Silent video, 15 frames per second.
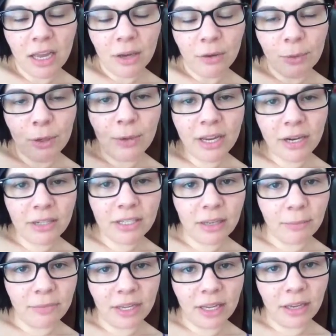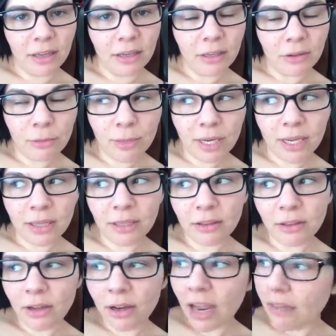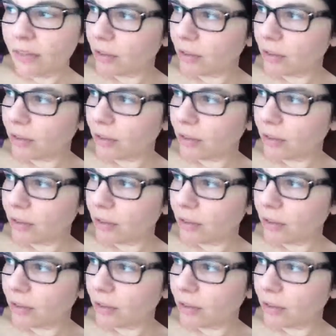When you hear something, you immediately look and